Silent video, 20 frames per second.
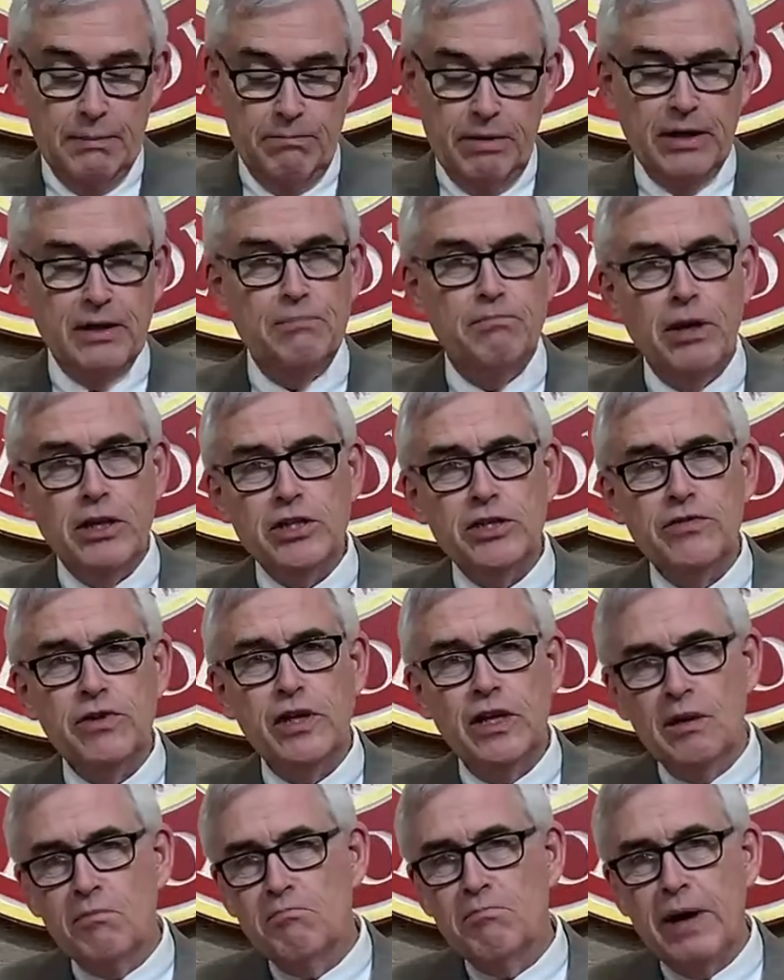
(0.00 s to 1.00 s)
But much of
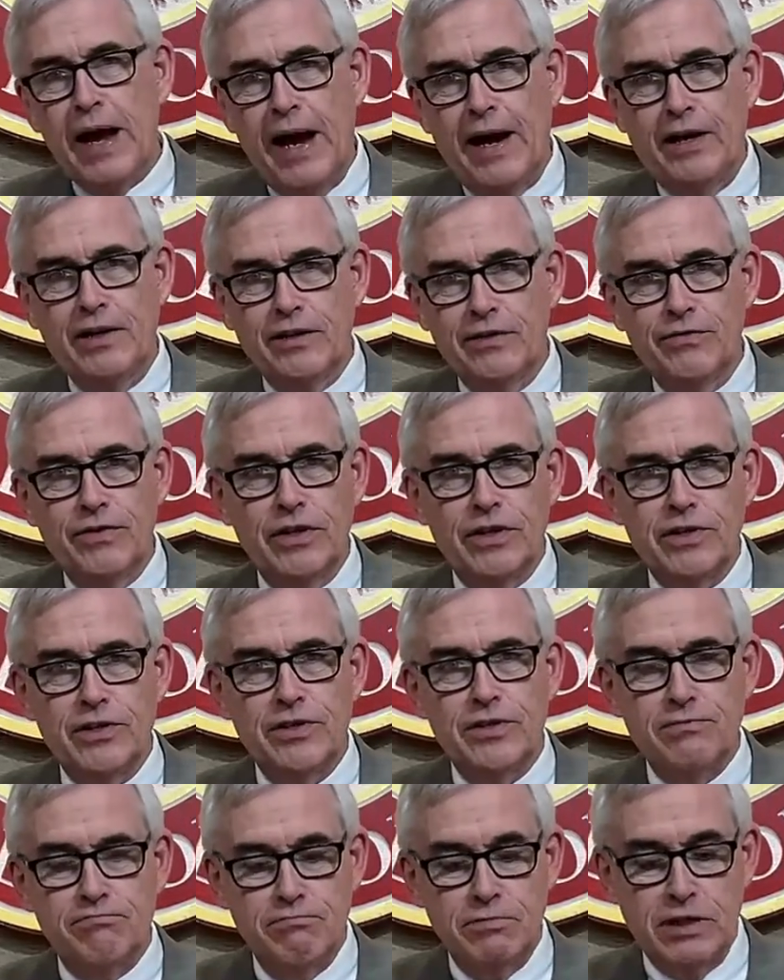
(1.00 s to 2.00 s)
the impact of
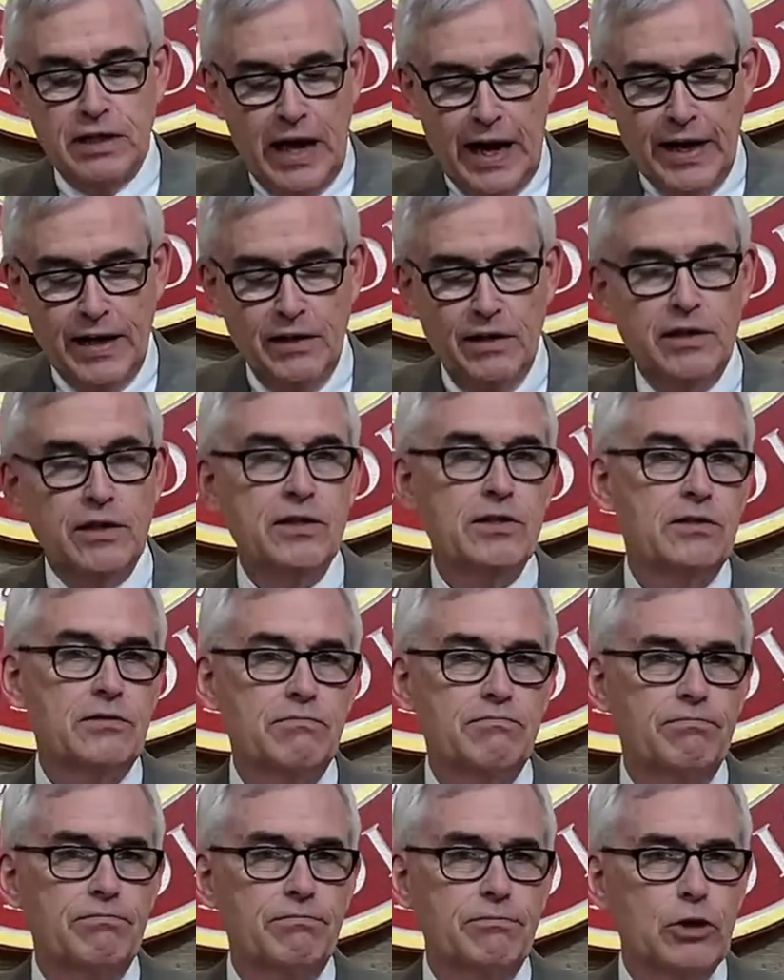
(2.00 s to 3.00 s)
this kindness
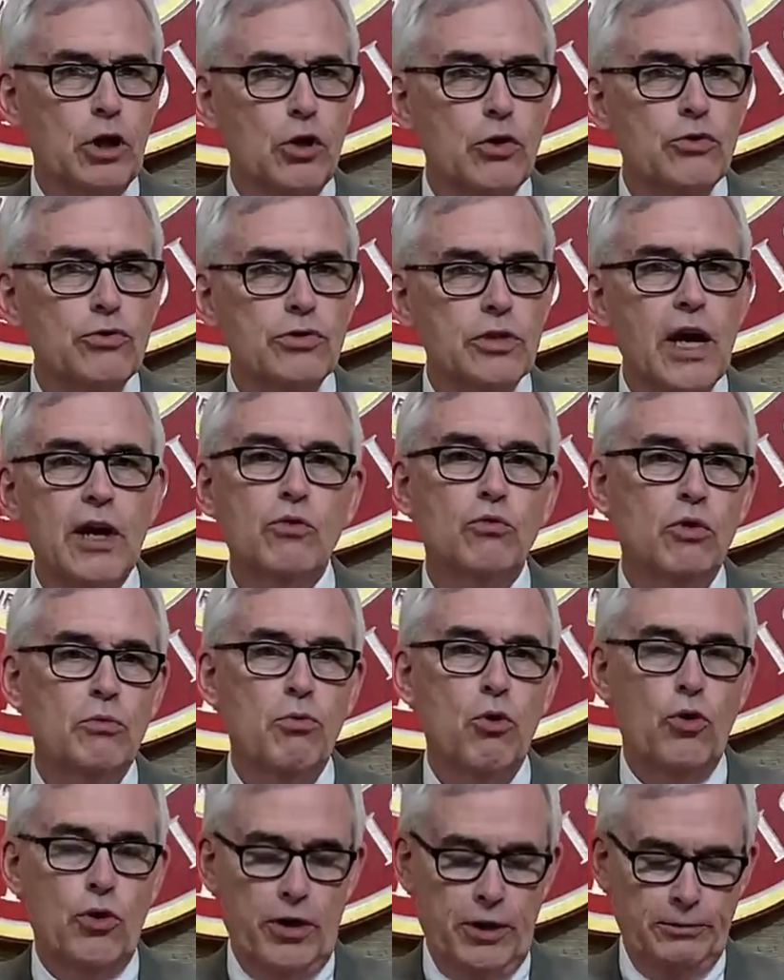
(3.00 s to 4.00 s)
goes
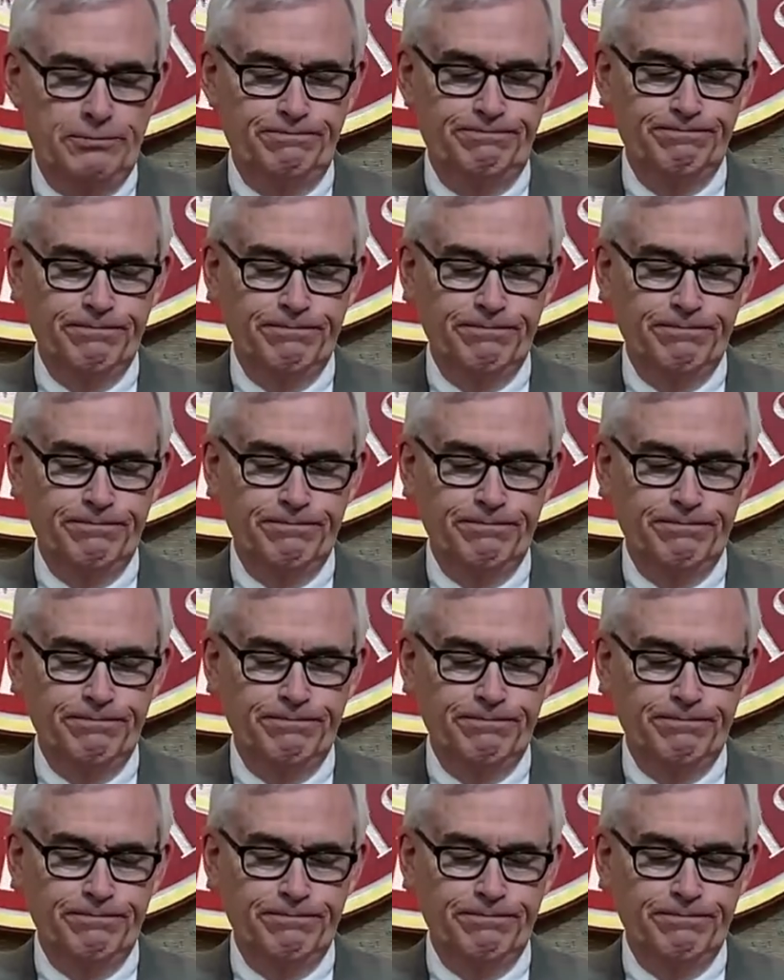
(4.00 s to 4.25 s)
unreported.